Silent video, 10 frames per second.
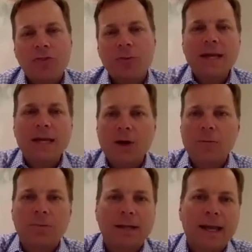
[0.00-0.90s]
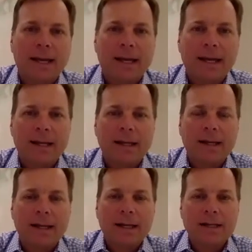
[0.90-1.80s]
3-year planning
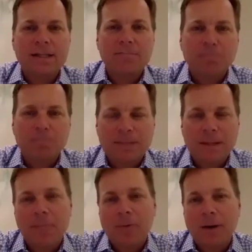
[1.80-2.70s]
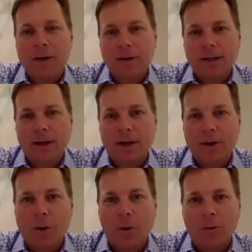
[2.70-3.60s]
is temporarily on
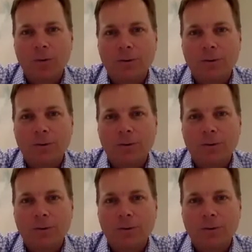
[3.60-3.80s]
hold.